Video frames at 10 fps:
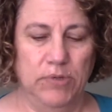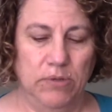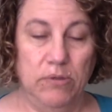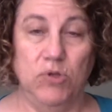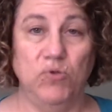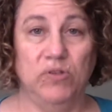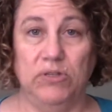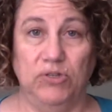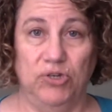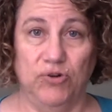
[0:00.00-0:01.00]

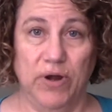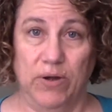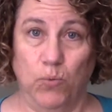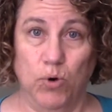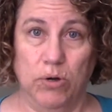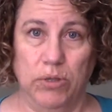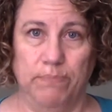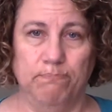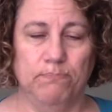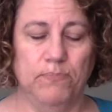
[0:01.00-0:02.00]
useless to try and work
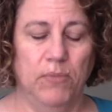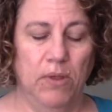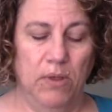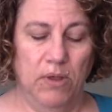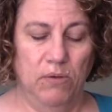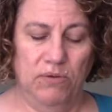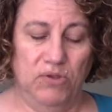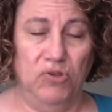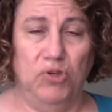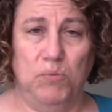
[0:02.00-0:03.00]
them. It was
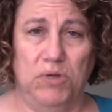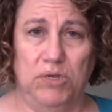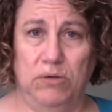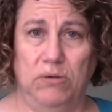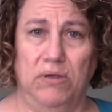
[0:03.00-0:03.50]
just too much